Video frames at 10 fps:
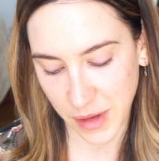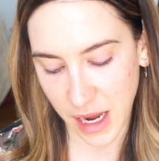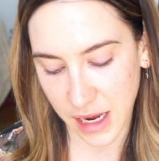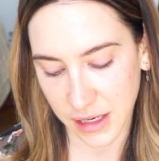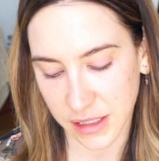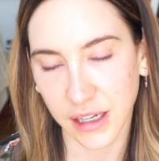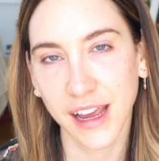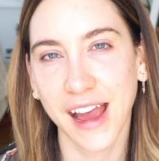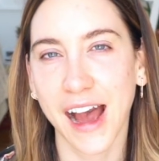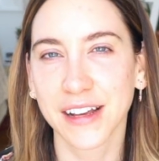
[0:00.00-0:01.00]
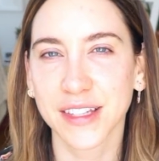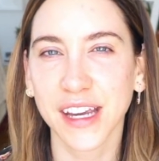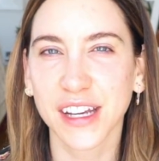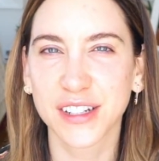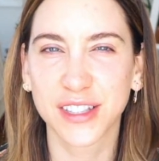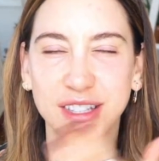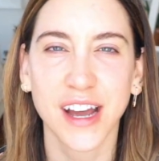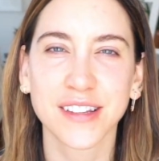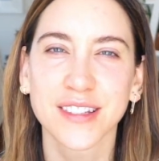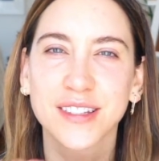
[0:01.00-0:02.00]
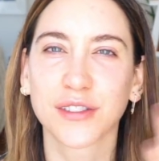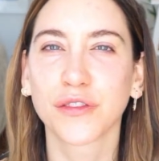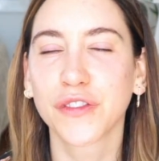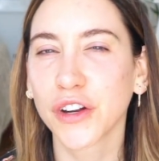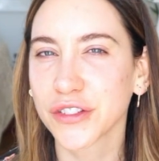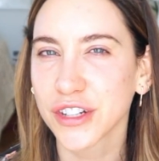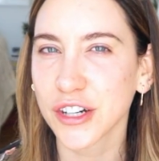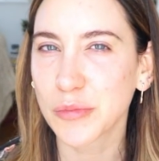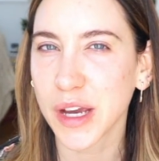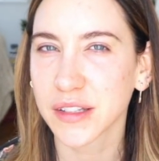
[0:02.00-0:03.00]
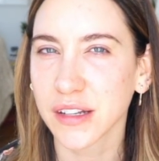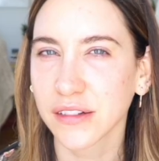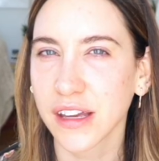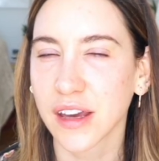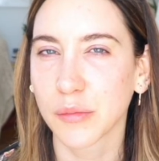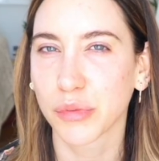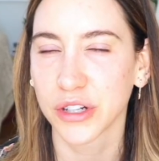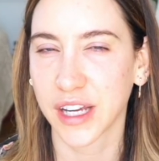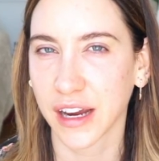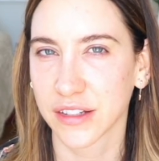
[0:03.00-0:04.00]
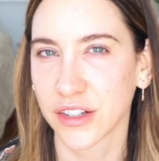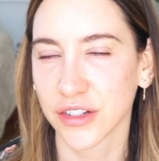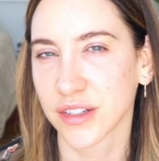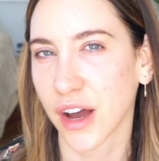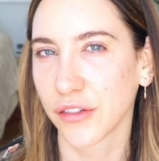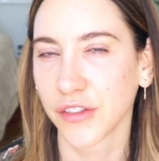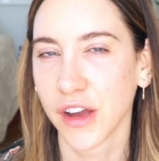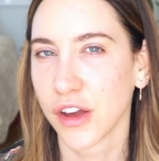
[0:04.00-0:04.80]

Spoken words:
it has like a dust filter basically that protects yourself